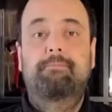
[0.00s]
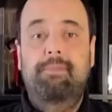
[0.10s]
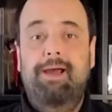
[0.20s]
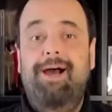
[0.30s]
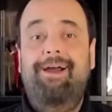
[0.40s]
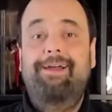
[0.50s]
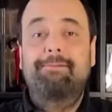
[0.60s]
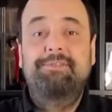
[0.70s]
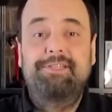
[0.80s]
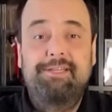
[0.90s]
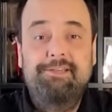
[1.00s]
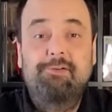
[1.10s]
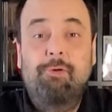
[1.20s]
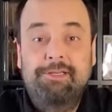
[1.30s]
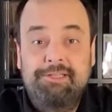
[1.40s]
Hi, I'm Sid and you're
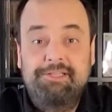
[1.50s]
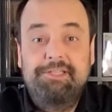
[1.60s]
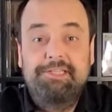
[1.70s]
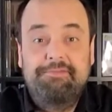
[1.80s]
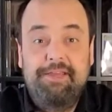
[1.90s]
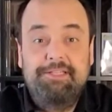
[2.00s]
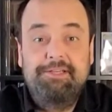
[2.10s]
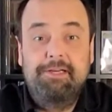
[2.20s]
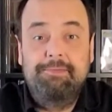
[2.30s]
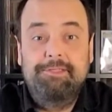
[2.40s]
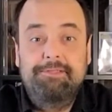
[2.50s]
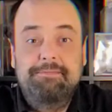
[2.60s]
watching Sixth Face Comics.